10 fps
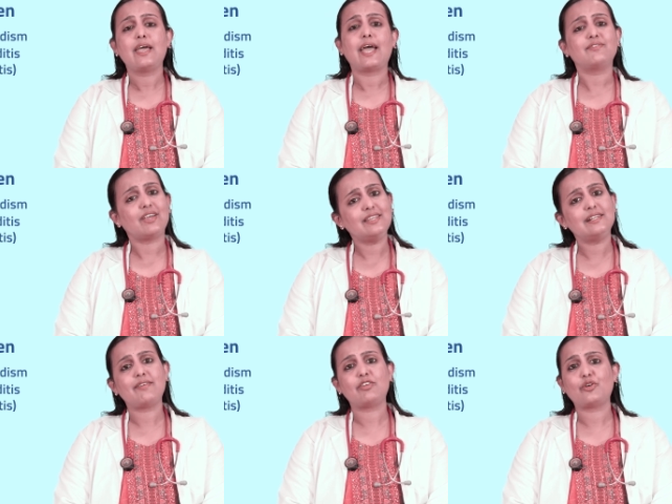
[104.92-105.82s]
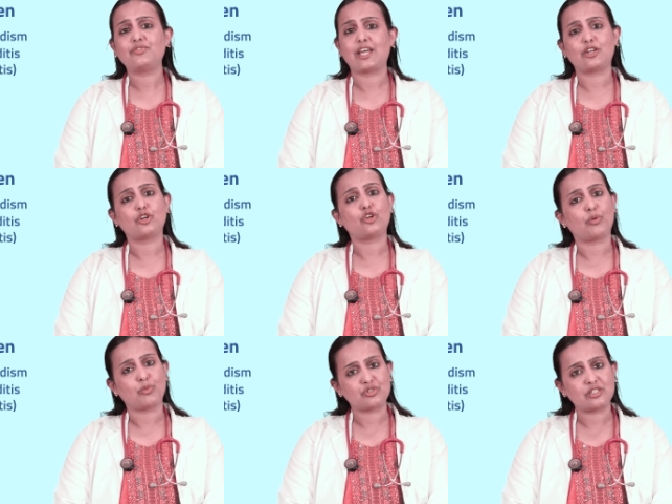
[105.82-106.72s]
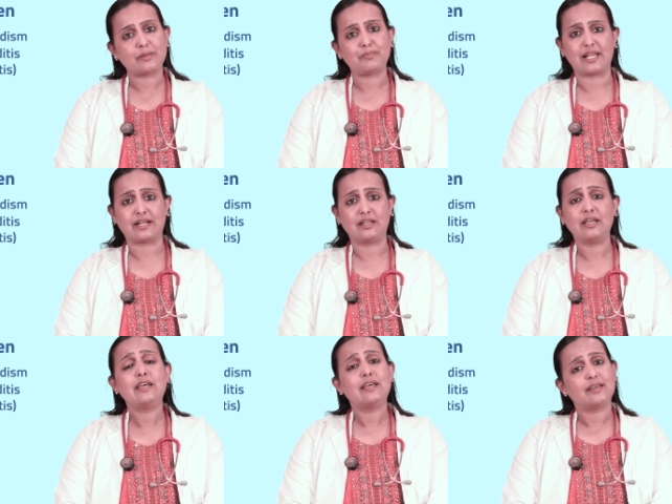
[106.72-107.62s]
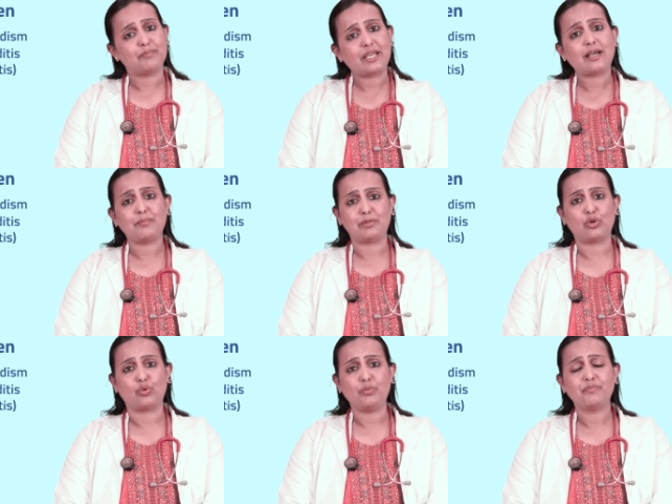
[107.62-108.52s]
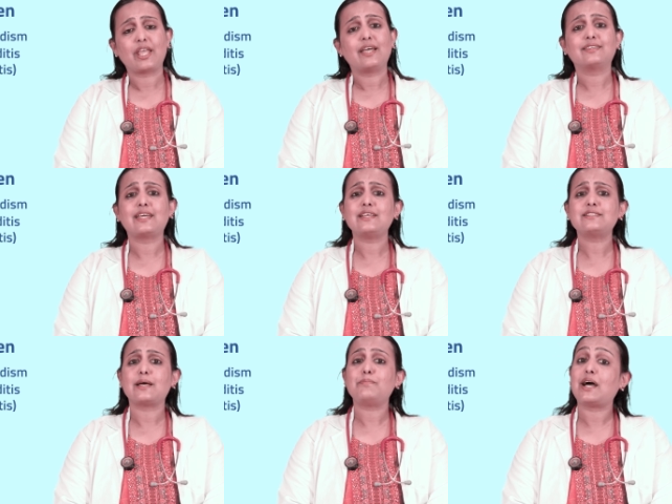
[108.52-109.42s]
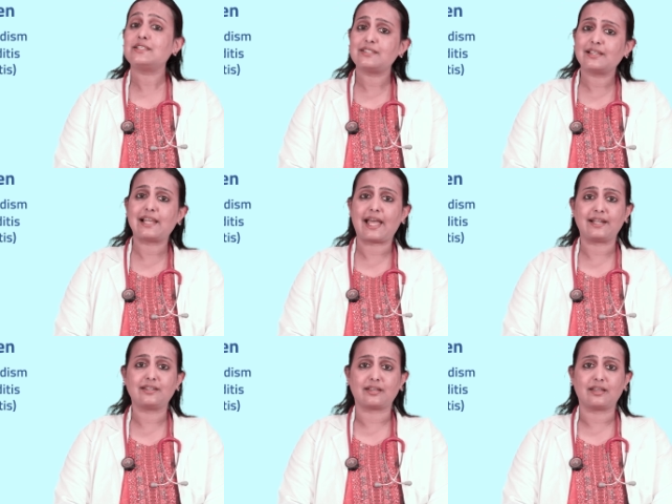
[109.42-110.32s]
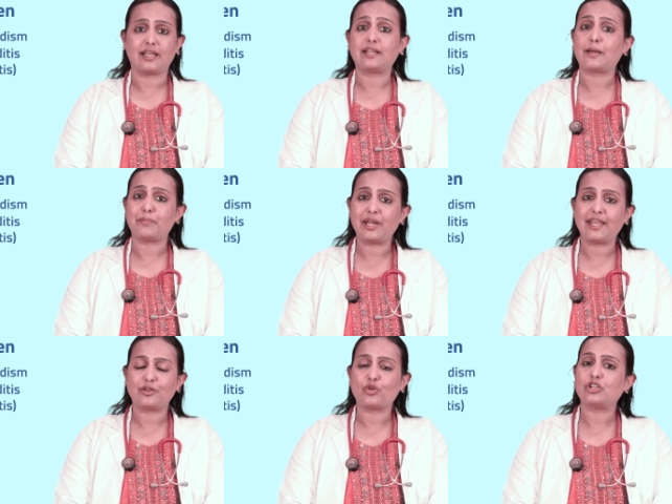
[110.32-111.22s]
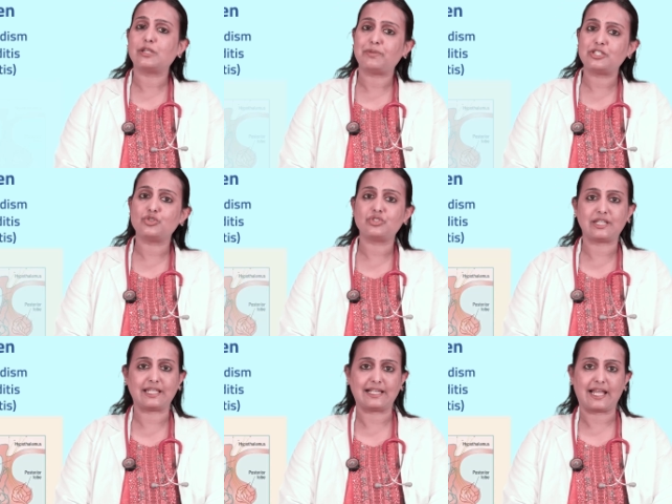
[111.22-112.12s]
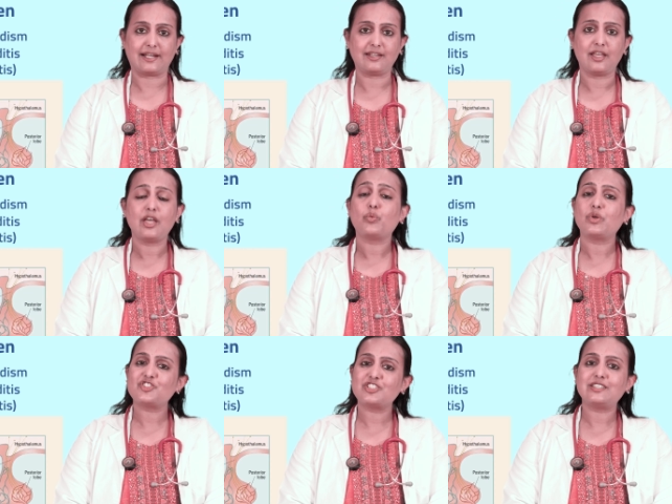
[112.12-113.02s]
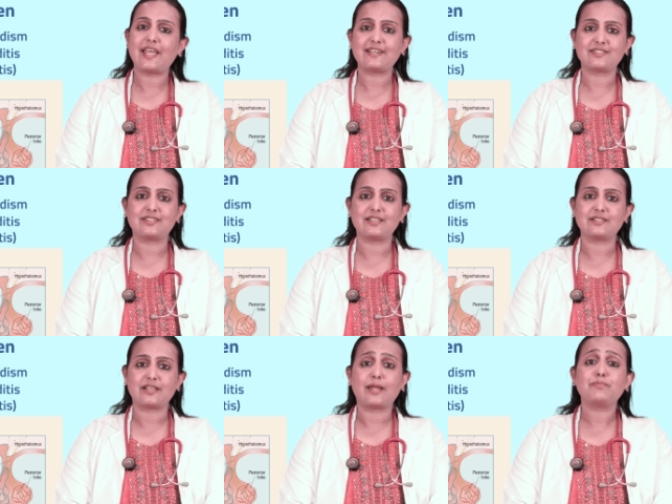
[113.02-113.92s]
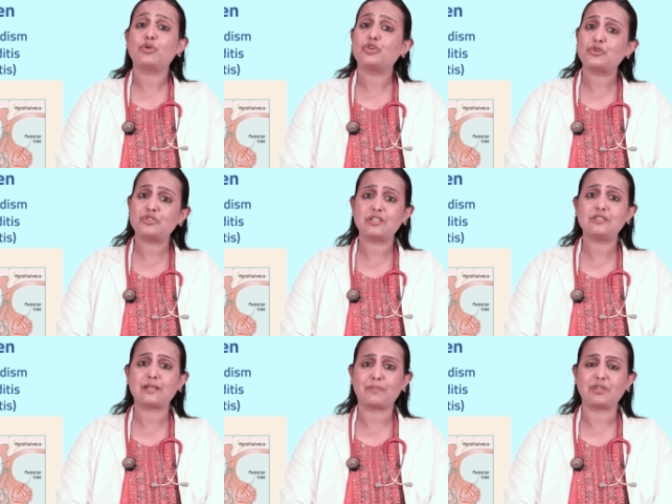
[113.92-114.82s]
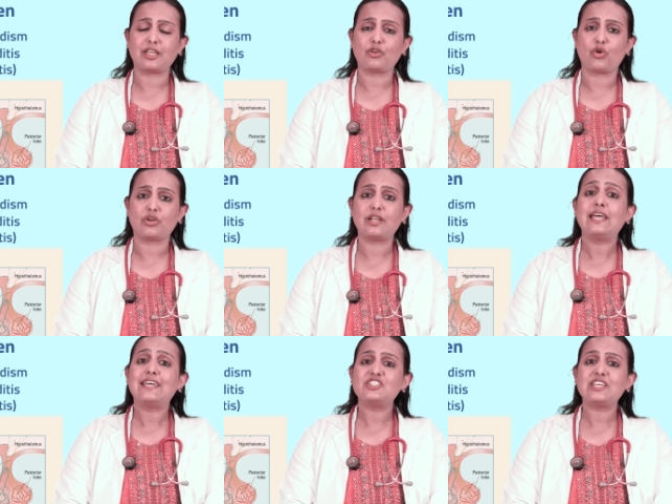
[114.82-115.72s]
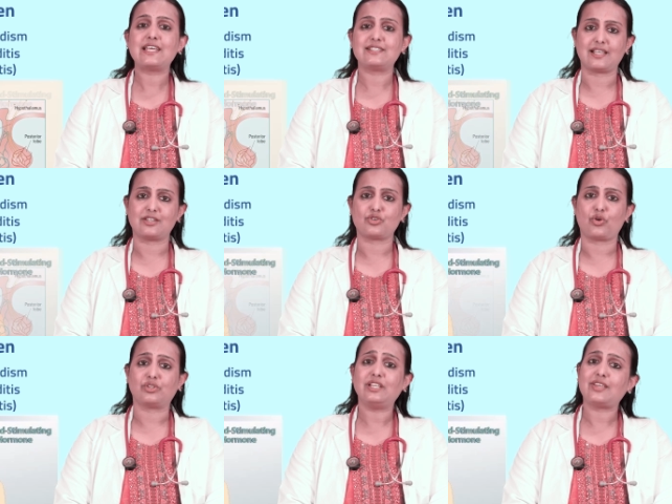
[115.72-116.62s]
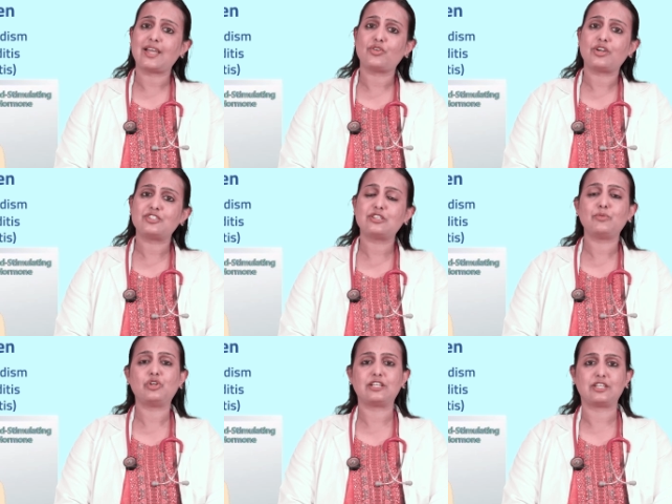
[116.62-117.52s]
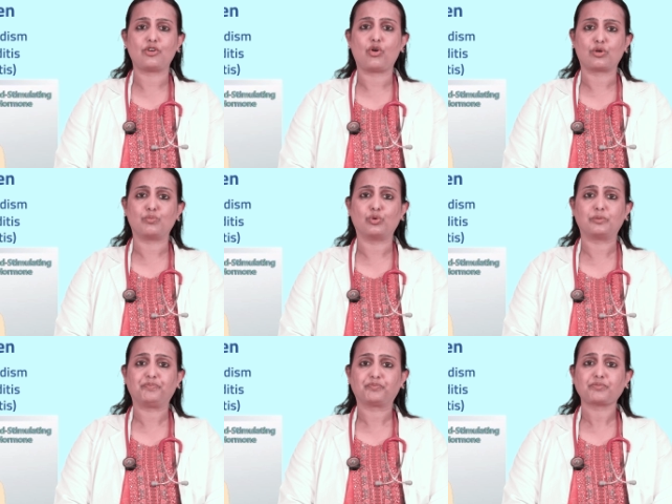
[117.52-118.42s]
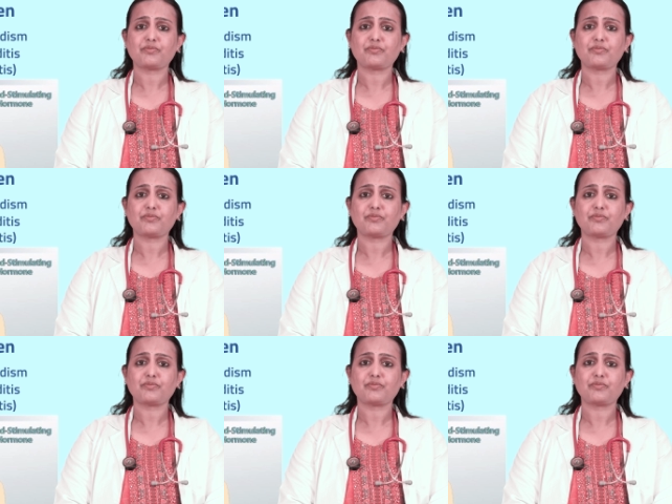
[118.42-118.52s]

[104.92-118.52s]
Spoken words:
And when the level of thyroid hormones in the blood become low, there is a master gland in our brain called the pituitary gland, which detects this and produces something called TSH, or the thyroid stimulating hormone.